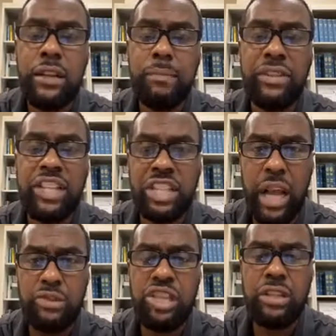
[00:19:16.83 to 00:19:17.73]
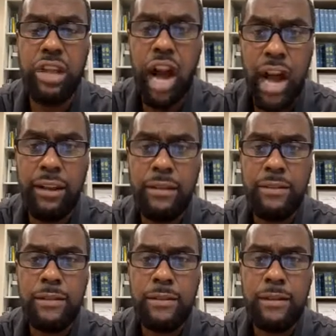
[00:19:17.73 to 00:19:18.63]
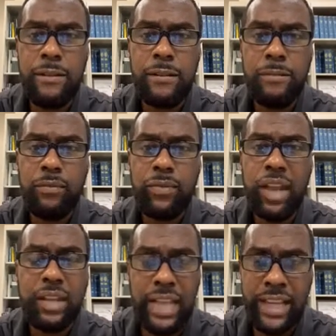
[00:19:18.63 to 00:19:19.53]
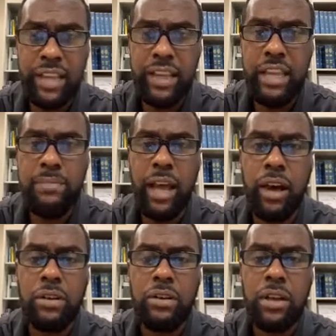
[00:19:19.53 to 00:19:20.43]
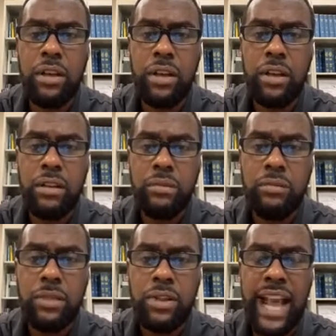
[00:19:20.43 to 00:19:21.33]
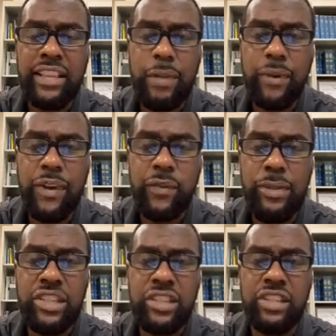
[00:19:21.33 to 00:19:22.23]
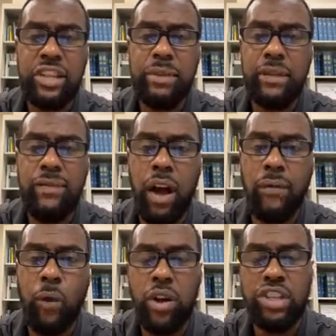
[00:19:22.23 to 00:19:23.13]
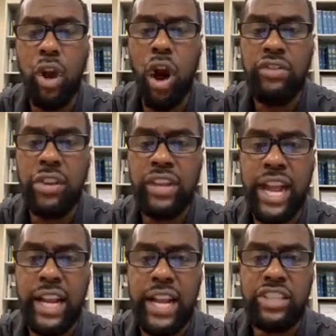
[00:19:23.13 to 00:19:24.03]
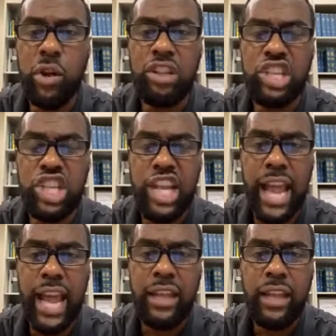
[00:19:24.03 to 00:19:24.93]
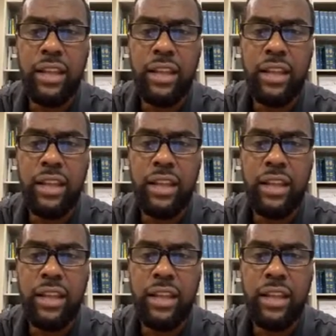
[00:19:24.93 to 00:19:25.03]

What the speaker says: But this time she's caught, got the email, that type of information that should have been afforded to all the other candidates, only she had.